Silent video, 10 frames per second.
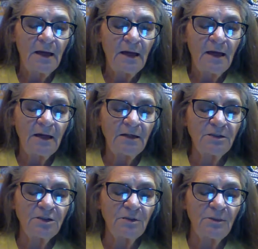And
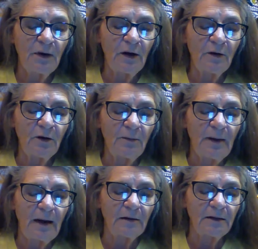she broke
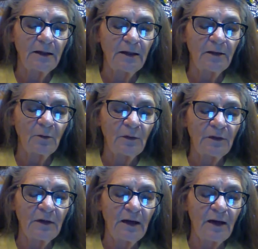about again with
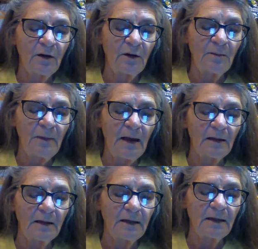an airy
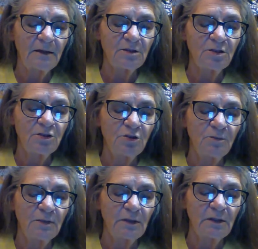melody as
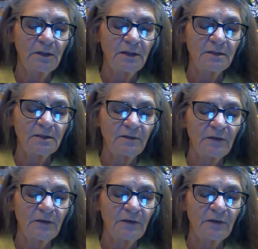jubilant as if a